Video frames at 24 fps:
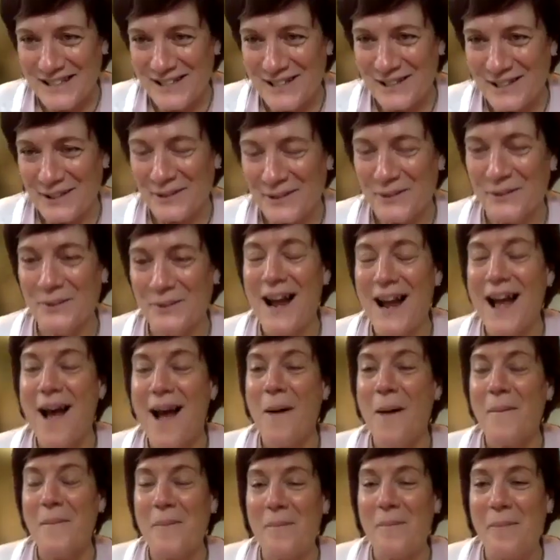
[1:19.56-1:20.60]
to,
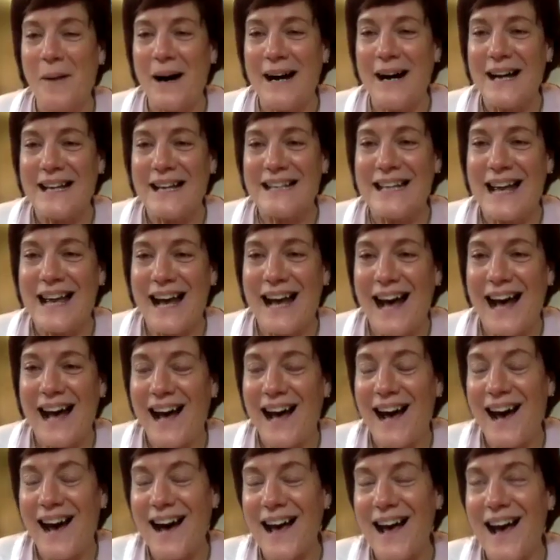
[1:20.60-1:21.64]
but
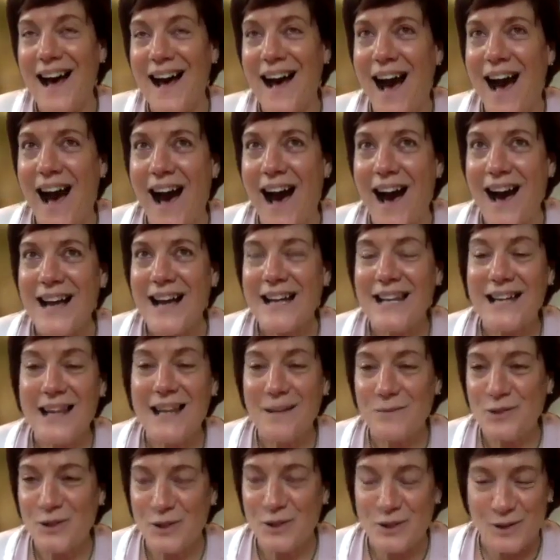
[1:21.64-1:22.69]
I
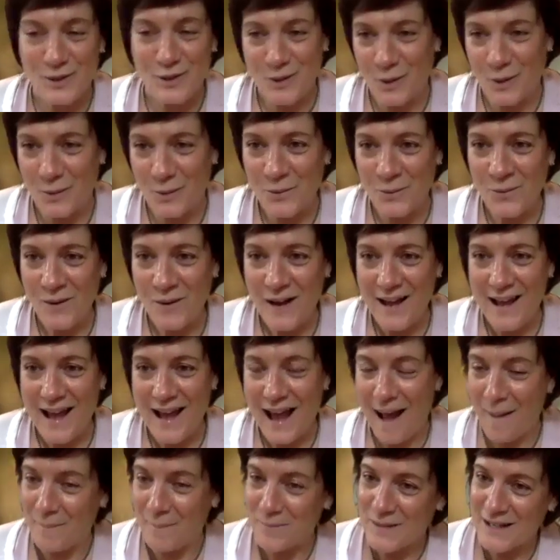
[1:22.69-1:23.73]
am just so
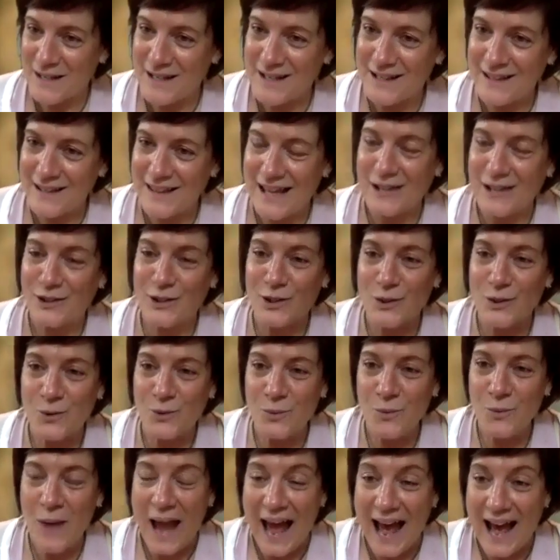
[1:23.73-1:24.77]
happy that
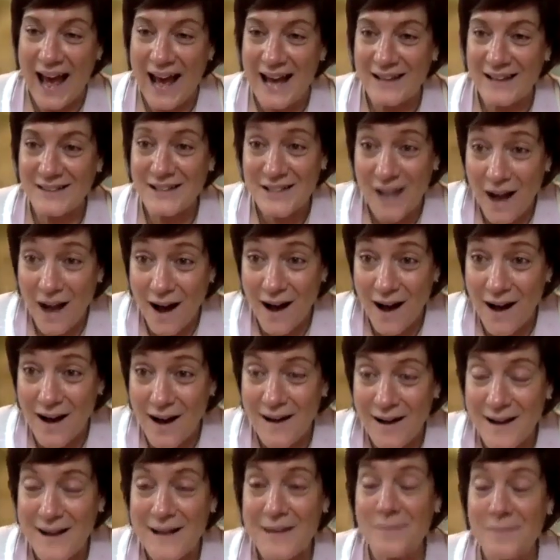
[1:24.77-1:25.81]
you had the
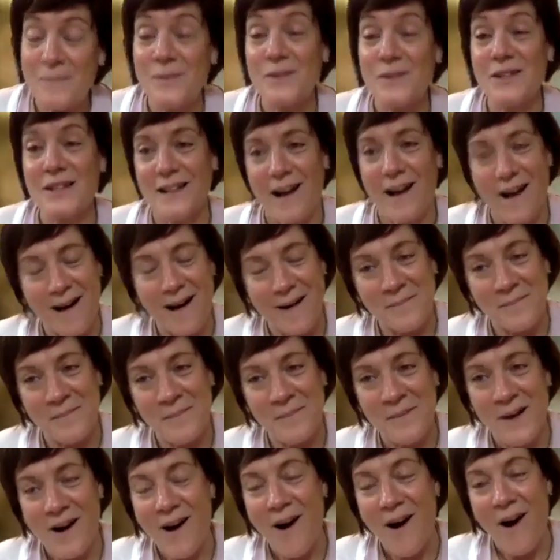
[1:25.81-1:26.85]
time to
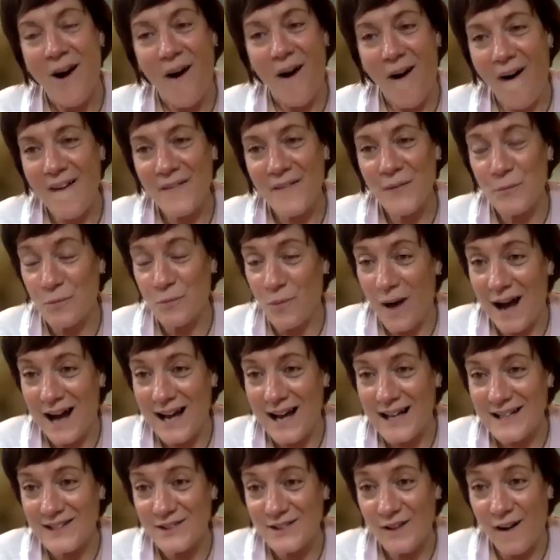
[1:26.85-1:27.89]
come on the
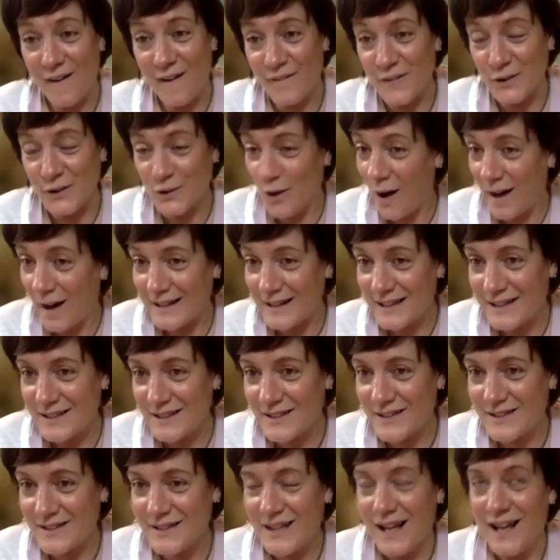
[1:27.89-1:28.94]
Rise of the
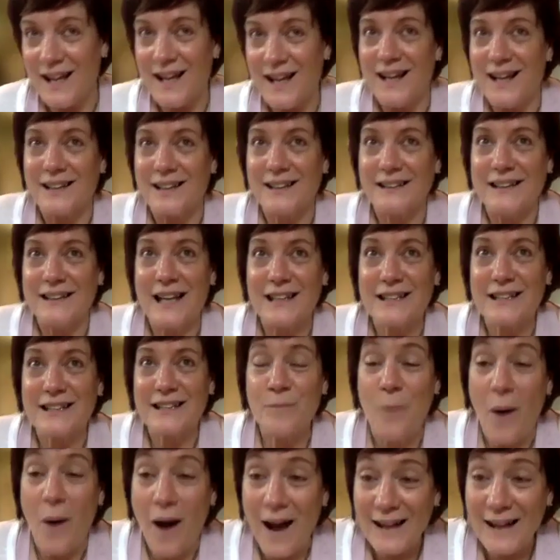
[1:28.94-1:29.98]
Goddess Collective
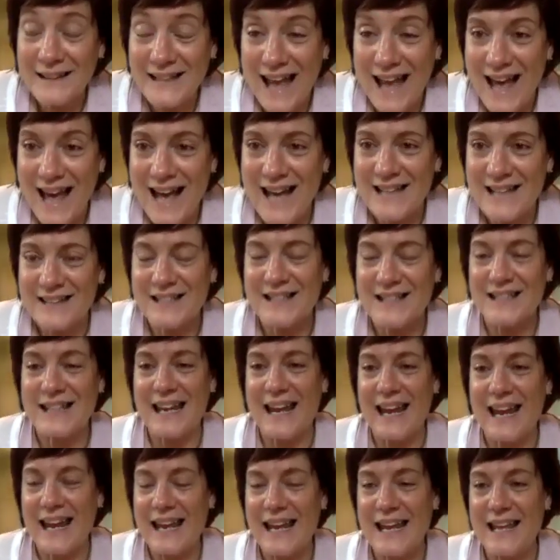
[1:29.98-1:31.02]
podcast.
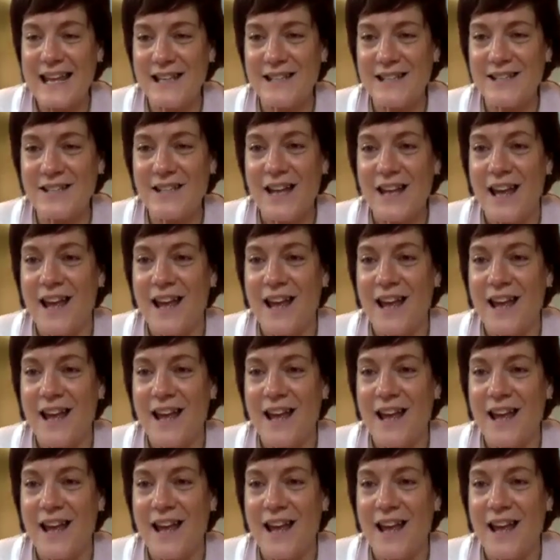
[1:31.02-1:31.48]
And